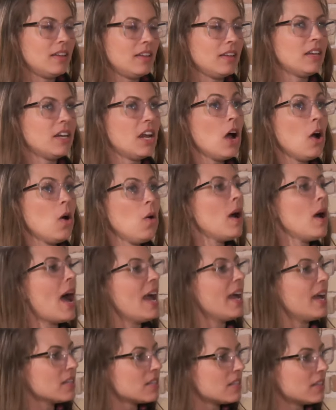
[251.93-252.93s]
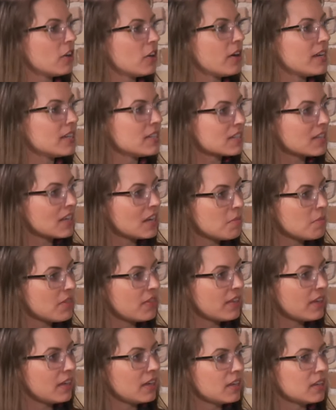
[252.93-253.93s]
You know, I guess in the grand scheme of
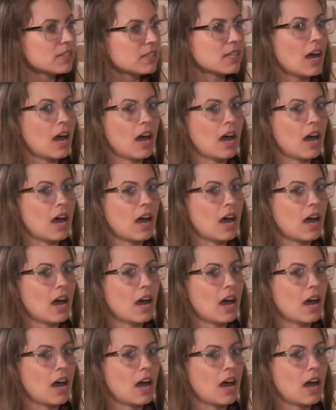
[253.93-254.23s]
things,